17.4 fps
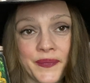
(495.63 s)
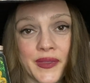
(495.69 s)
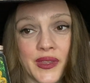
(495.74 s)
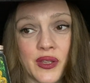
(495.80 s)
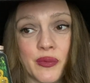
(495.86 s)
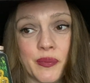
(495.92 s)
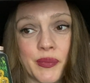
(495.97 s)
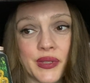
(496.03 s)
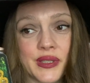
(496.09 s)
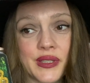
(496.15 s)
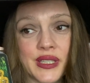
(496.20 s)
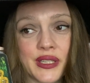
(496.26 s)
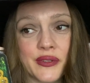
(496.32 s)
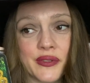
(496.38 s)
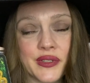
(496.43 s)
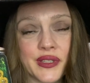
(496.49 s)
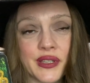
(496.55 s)
You're
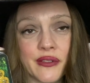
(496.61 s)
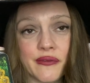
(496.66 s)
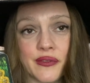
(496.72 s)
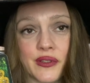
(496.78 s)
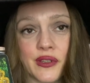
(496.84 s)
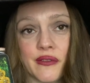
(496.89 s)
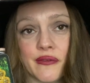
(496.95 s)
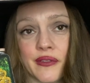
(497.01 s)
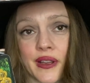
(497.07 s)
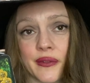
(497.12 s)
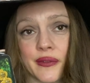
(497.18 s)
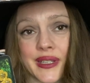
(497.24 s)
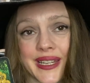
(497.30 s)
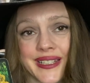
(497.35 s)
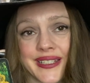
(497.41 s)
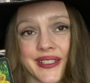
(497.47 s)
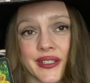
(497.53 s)
building yourself a new
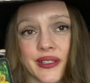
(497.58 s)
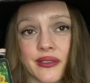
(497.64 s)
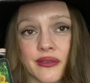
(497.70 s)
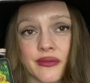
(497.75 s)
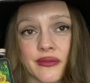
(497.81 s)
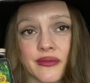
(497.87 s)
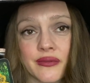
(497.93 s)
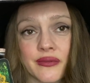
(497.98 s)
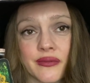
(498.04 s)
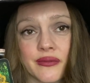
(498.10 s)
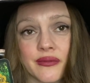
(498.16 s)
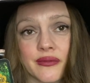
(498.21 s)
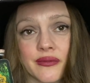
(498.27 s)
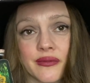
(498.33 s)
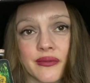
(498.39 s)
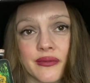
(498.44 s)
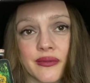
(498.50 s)
foundation
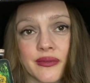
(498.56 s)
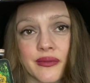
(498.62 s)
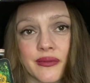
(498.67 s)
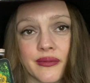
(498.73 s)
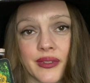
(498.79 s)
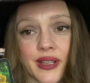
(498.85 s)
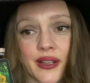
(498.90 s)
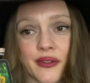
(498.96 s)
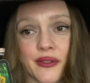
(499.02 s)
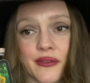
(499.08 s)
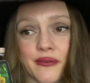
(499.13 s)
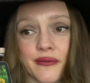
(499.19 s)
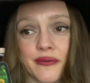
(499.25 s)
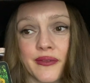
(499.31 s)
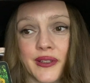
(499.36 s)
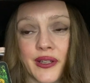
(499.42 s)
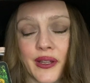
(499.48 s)
out
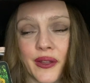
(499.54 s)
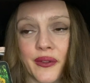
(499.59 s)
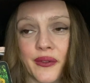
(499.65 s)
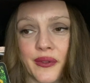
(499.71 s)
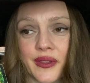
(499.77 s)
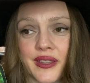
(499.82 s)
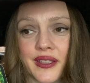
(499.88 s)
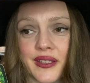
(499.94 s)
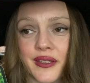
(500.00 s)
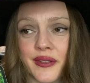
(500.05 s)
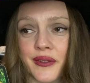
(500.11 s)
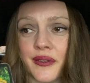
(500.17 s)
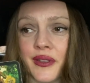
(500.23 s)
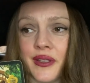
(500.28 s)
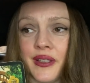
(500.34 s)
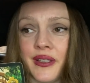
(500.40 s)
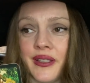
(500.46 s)
of, you know, the
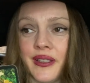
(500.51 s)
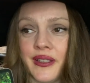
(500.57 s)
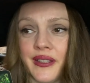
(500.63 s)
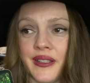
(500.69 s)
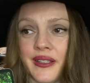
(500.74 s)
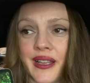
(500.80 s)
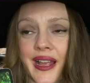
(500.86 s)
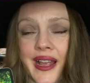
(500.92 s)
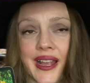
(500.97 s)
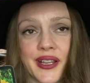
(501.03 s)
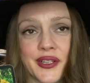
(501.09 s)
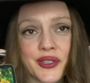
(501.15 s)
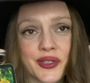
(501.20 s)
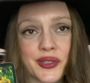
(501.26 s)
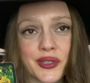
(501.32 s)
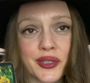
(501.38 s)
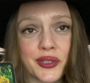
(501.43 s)

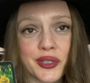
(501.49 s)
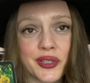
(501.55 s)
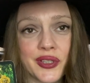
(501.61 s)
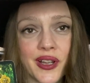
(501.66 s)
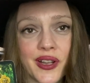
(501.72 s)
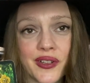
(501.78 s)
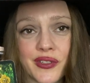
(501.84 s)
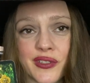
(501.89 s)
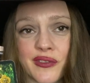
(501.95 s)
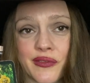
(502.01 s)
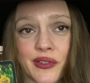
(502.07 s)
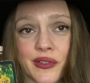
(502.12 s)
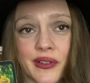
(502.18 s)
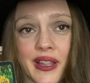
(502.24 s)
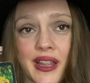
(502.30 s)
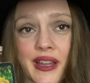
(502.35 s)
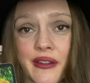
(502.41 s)
ashes and shards of
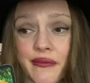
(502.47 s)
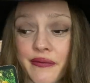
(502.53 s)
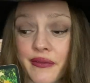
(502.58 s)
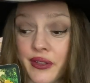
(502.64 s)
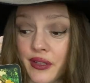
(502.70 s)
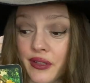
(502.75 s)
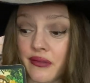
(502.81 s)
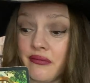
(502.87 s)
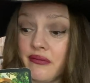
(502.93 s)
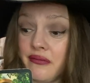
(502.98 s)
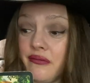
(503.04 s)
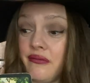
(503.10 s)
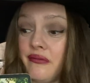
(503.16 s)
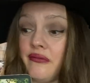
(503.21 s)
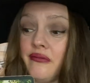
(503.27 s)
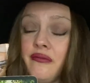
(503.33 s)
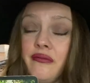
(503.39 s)
your life that
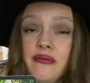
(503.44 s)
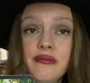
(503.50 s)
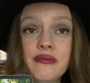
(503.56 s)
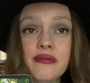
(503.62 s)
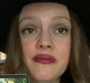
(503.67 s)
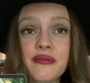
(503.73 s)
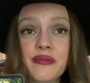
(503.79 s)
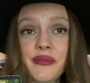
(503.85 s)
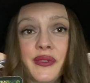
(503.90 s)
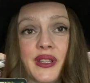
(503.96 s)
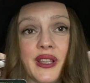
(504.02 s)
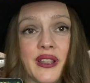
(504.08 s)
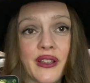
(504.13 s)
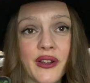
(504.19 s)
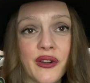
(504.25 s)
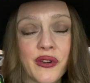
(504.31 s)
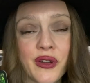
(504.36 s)

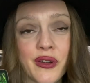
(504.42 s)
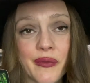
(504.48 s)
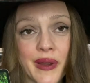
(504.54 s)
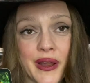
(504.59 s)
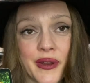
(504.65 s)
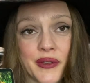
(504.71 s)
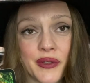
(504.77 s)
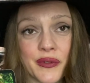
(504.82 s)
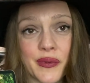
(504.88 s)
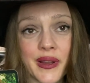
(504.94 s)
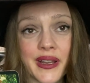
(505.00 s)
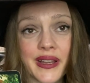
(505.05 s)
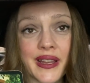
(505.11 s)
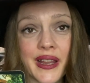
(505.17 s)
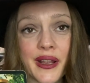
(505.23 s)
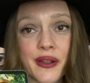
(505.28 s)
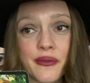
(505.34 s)
are around you
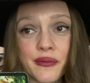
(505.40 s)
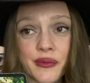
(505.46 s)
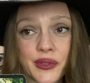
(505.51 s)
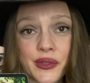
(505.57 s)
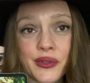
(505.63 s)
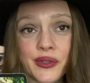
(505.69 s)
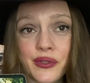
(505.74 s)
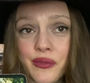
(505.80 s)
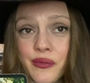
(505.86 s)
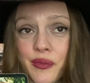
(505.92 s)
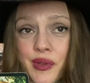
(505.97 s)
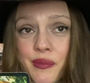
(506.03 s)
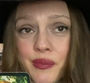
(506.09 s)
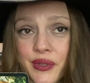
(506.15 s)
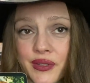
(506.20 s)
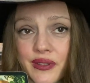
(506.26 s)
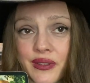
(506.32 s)
right now. You're going to
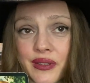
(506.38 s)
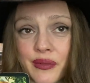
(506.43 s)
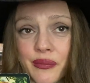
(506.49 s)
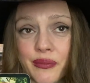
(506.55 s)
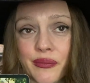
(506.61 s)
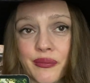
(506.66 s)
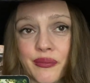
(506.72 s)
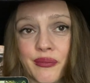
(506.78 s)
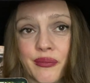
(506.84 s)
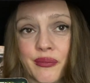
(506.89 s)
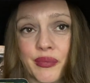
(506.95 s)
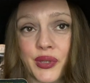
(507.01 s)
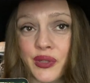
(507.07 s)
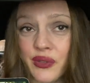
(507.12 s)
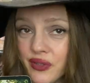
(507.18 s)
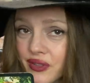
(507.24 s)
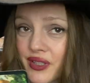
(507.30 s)
rebuild them,
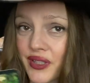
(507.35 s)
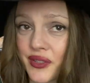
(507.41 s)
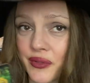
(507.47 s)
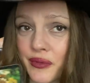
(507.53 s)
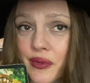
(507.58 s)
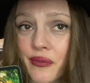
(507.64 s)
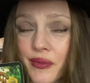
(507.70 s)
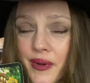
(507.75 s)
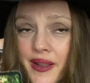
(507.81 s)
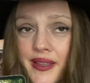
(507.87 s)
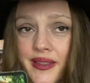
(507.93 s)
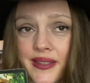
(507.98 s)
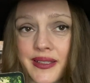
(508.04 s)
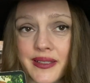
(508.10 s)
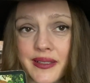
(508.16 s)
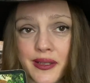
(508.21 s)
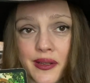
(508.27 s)
but you're going to do it right
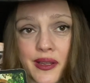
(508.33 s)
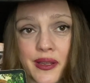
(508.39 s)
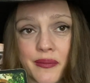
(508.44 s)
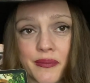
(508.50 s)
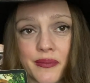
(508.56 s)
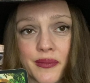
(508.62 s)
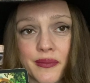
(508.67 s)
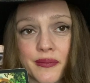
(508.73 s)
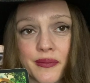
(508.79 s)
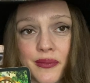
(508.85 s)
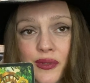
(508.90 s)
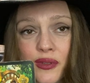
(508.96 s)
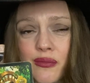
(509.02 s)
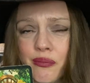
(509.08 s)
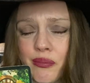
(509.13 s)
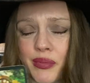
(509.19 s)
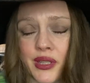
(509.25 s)
this time. You're
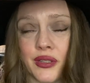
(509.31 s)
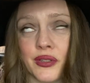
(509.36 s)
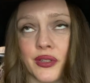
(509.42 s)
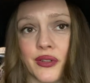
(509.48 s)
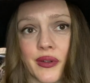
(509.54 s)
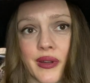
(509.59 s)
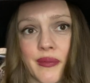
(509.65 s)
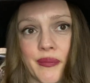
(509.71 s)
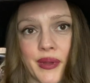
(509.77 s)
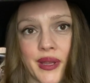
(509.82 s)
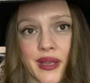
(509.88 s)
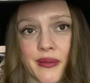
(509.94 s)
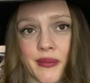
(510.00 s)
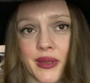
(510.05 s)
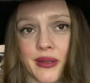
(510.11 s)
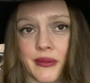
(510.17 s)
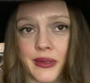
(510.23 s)
going to build your empire,
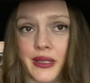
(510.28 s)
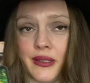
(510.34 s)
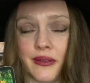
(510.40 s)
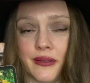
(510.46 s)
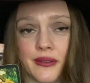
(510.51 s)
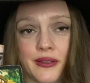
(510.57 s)
baby.